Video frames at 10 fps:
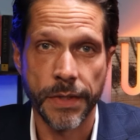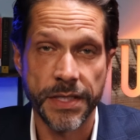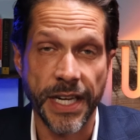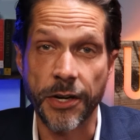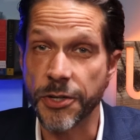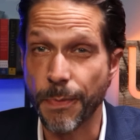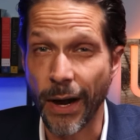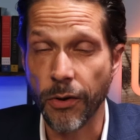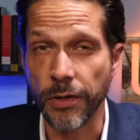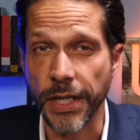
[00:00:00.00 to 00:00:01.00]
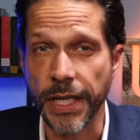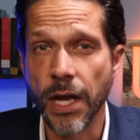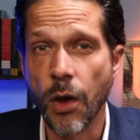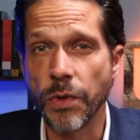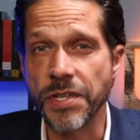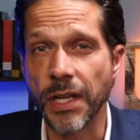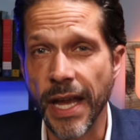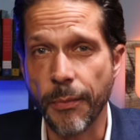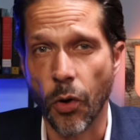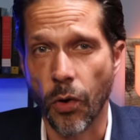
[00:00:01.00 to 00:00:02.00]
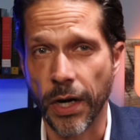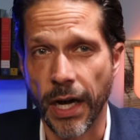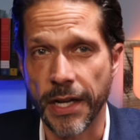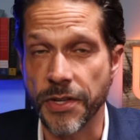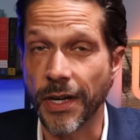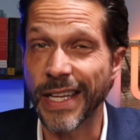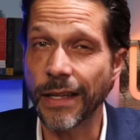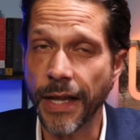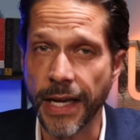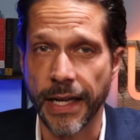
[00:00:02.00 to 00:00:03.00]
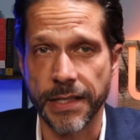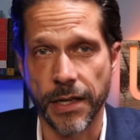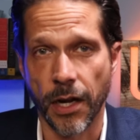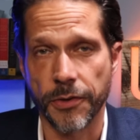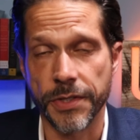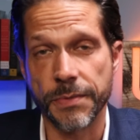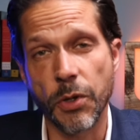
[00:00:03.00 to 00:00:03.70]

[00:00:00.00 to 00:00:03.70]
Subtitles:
Terence Powderly was a labor organizer in the late 1800s,